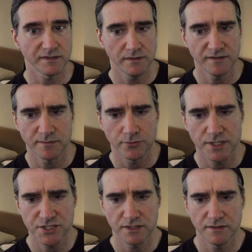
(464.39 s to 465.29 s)

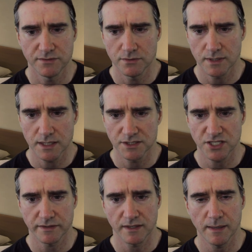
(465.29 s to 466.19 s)
inspiration to
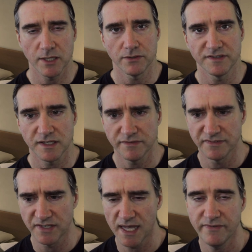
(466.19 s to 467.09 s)
check the game out yourself
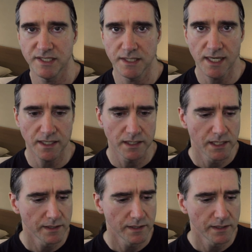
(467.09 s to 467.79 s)
if you haven't yet.